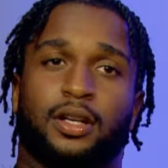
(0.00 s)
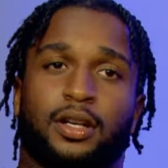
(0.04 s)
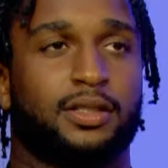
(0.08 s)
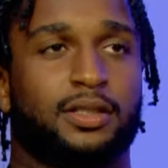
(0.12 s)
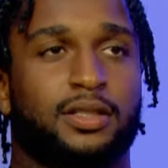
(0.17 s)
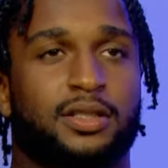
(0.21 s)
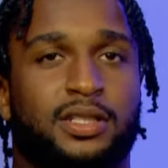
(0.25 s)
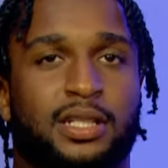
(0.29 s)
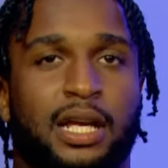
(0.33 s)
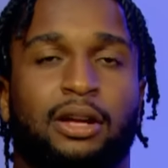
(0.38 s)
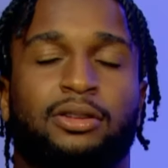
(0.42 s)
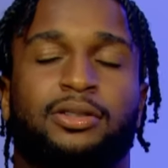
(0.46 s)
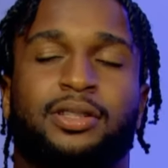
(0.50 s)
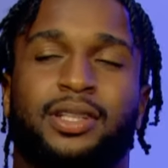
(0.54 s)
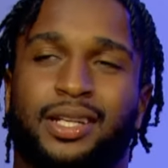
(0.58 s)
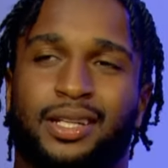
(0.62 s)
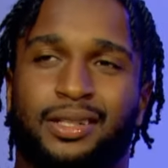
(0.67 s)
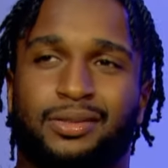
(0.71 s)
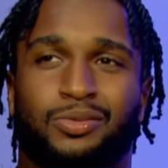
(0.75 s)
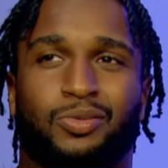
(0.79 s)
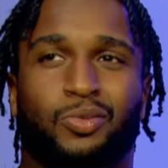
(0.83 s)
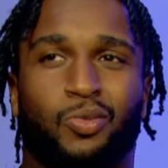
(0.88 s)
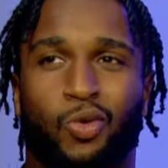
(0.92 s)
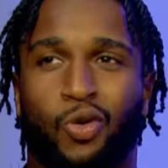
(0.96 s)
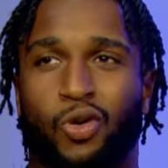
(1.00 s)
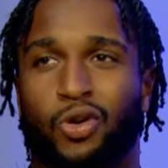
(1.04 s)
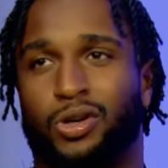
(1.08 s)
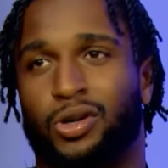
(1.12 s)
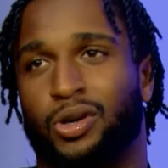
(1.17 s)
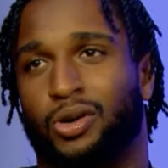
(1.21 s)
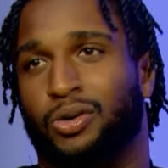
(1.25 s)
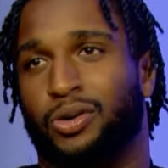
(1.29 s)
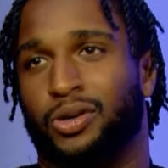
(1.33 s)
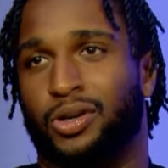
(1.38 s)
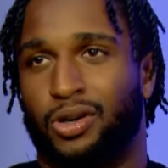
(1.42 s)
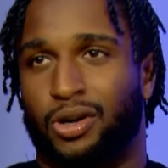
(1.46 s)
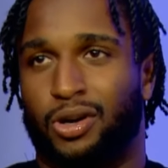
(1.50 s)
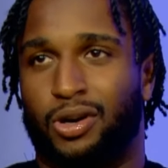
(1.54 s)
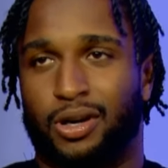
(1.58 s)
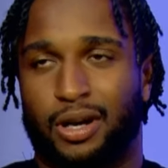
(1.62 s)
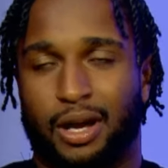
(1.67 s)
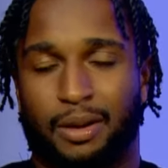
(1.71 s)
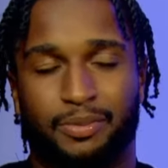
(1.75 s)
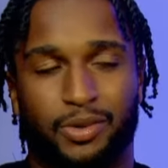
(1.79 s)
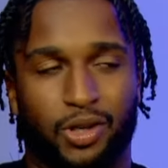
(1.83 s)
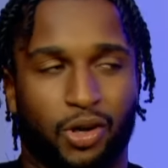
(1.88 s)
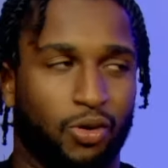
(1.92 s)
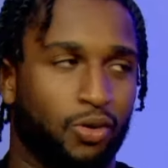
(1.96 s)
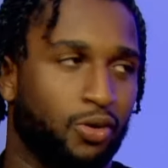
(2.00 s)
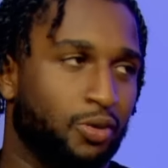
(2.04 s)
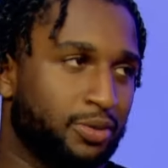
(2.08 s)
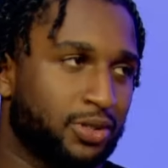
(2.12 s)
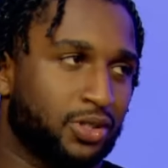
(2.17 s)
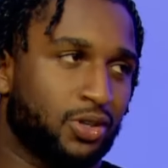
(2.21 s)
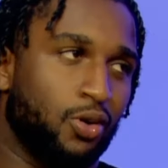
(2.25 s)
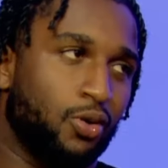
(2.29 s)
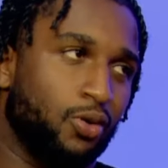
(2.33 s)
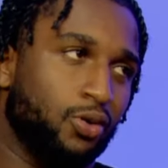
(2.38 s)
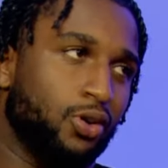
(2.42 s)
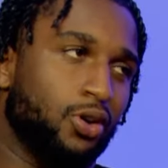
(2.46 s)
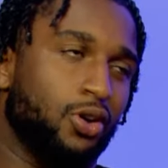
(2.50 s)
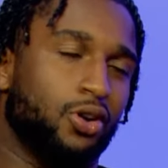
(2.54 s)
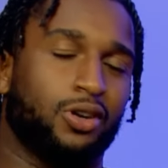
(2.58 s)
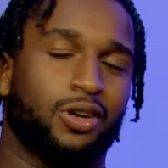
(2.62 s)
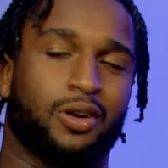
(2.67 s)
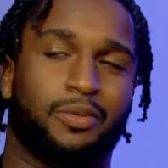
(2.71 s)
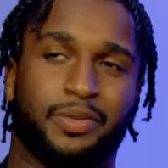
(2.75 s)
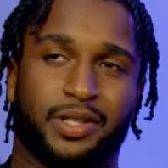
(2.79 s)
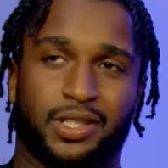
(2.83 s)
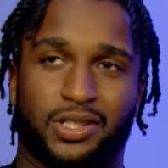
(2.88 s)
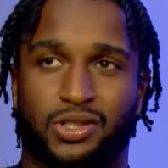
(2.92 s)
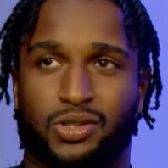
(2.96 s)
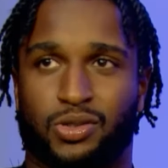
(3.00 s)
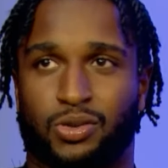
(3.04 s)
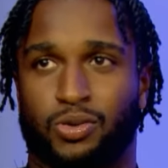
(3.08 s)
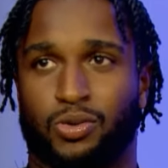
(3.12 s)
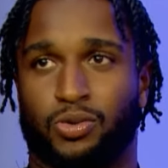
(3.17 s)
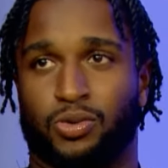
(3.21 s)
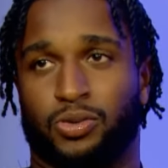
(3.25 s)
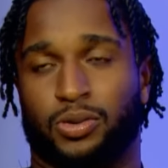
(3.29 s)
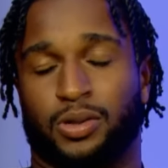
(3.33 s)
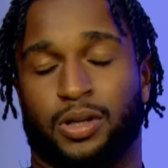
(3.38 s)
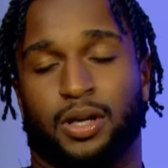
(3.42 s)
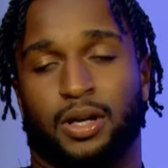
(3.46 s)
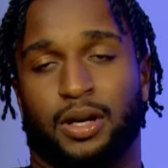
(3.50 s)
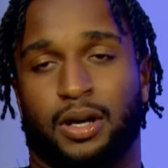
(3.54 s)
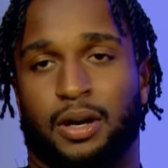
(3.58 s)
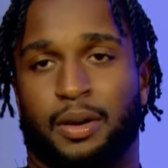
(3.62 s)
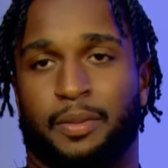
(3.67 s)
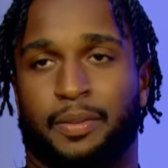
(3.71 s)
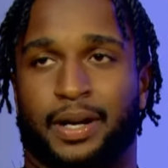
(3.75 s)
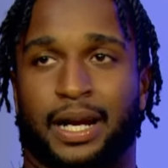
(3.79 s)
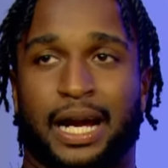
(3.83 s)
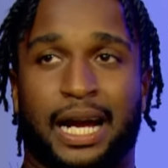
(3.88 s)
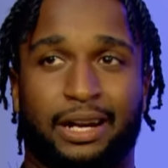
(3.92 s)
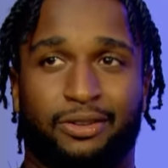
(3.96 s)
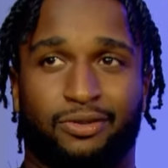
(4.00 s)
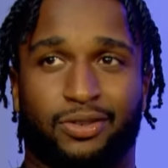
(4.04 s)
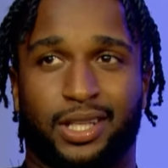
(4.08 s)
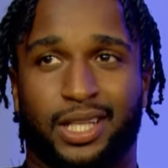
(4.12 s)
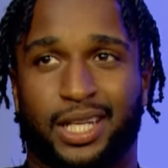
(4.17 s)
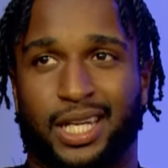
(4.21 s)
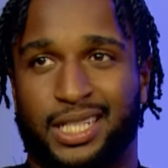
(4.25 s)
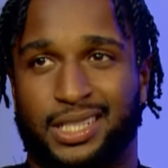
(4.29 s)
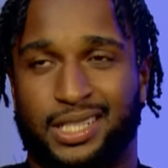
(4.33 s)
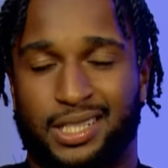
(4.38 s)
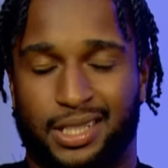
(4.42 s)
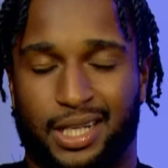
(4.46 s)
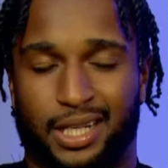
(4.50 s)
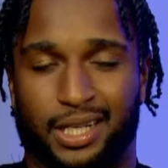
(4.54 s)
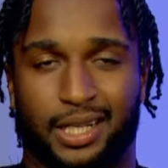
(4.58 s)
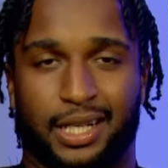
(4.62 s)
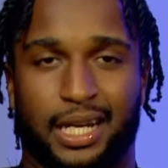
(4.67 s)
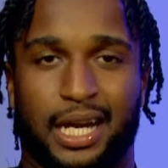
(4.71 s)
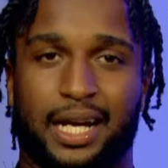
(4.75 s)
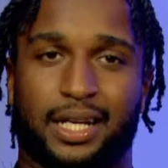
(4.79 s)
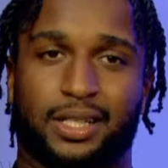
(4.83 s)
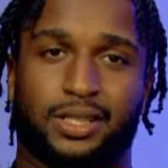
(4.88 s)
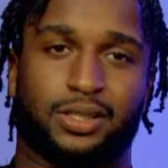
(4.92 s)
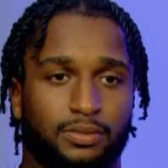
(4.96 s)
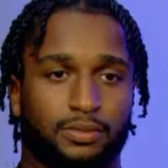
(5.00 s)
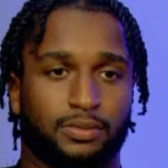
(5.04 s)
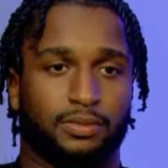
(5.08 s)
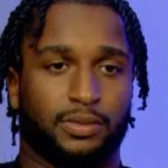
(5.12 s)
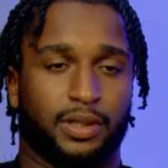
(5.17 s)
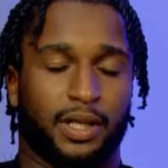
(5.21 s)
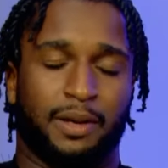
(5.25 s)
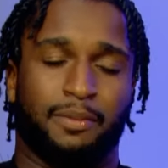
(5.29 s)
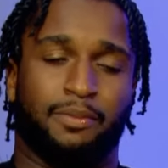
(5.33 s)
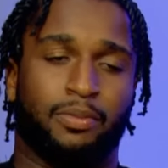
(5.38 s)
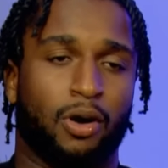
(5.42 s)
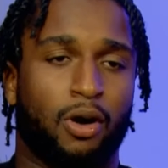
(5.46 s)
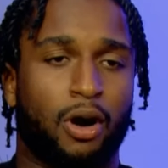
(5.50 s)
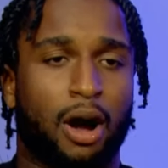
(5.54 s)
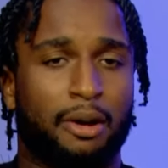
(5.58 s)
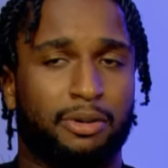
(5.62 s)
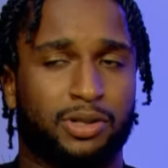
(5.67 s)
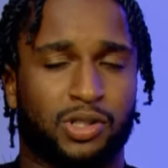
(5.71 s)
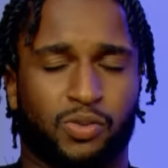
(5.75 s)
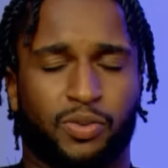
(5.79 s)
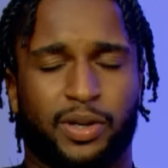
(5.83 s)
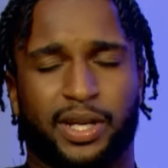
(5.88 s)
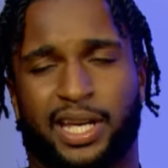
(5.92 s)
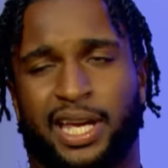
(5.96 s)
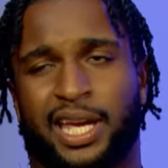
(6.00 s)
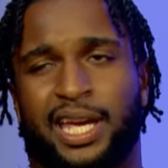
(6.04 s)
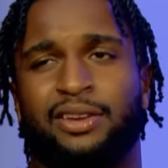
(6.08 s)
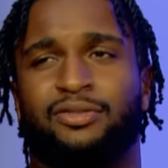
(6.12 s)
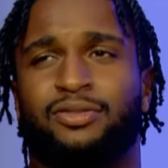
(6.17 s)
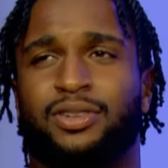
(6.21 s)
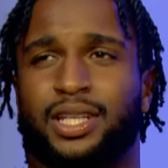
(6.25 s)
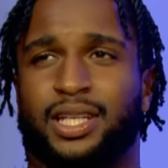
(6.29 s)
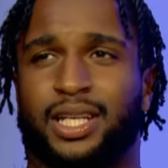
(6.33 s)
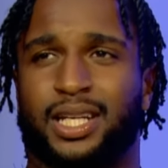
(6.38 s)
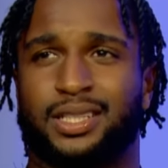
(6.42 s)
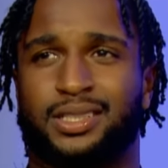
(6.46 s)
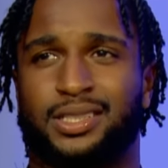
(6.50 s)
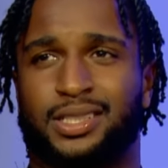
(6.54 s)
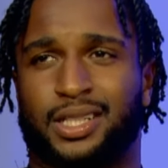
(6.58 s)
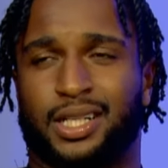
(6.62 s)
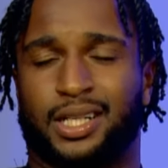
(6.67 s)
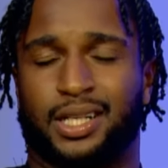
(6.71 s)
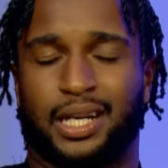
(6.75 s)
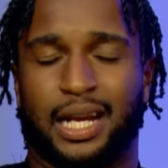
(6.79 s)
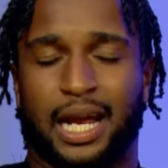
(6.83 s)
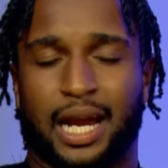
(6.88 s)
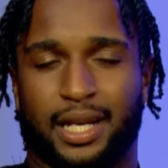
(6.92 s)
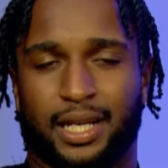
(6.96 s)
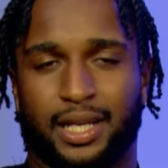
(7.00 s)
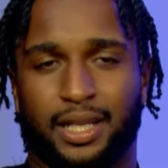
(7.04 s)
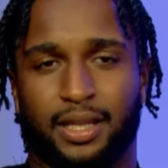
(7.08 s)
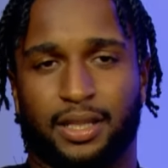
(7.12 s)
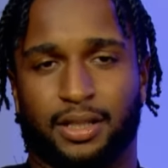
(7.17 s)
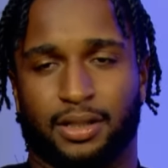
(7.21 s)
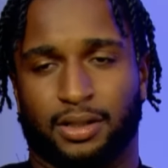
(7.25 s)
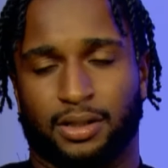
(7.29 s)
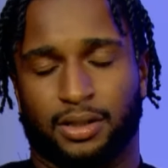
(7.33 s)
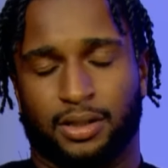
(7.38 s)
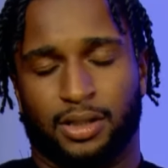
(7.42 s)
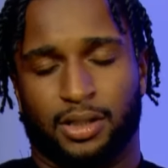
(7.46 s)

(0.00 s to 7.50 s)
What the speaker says: South End war going on. I'm knowing what's going on. I'm in tune. But I ain't really into none of that. And bro, I was with, he ain't really into none of that either.